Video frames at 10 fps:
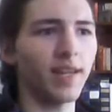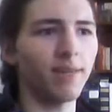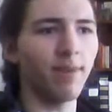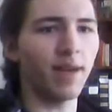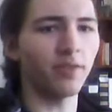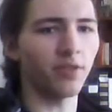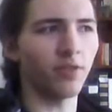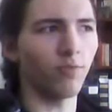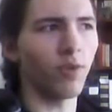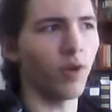battles
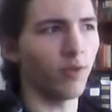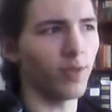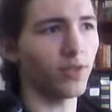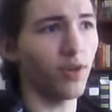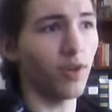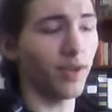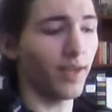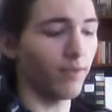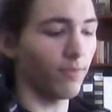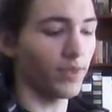underwater. We saw
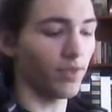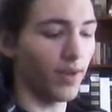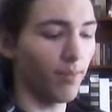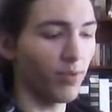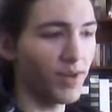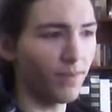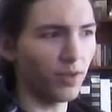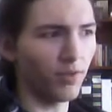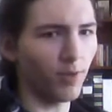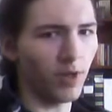a brief
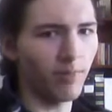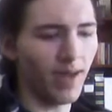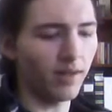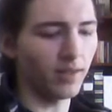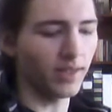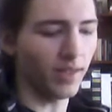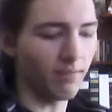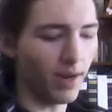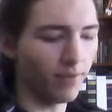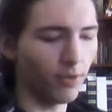underwater battle in the
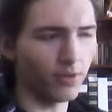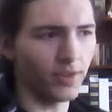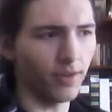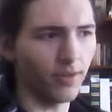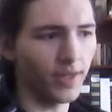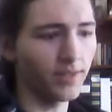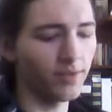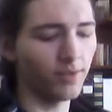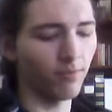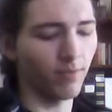Micro
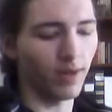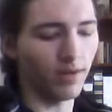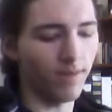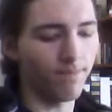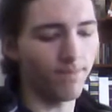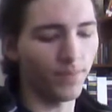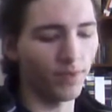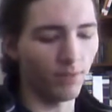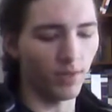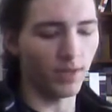series where
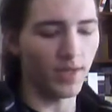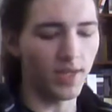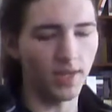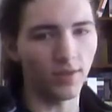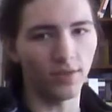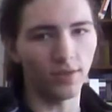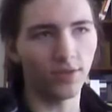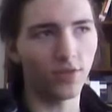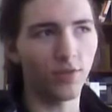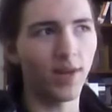the
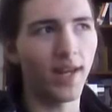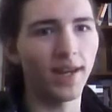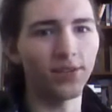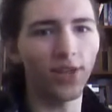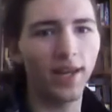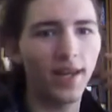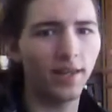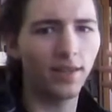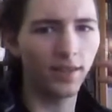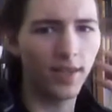squid-headed Jedi,
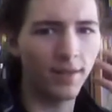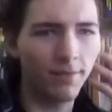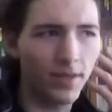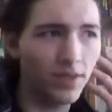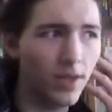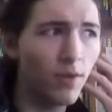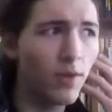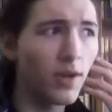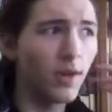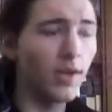the Kit Fisto,
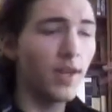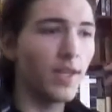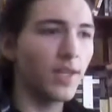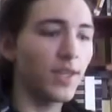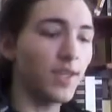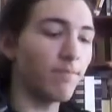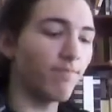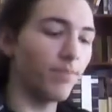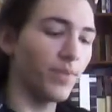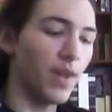he
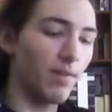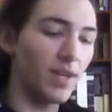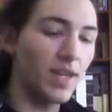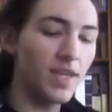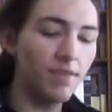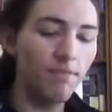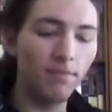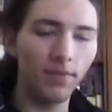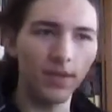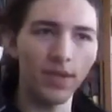
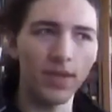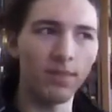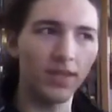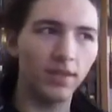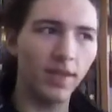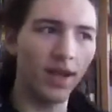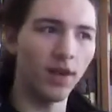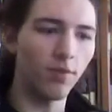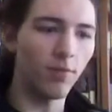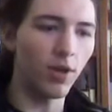basically got
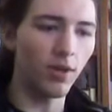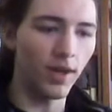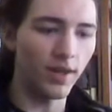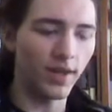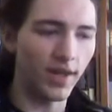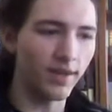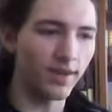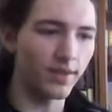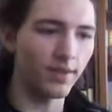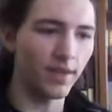underwater and
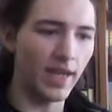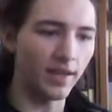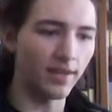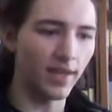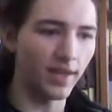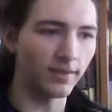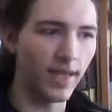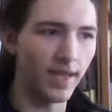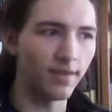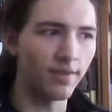
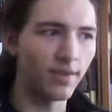led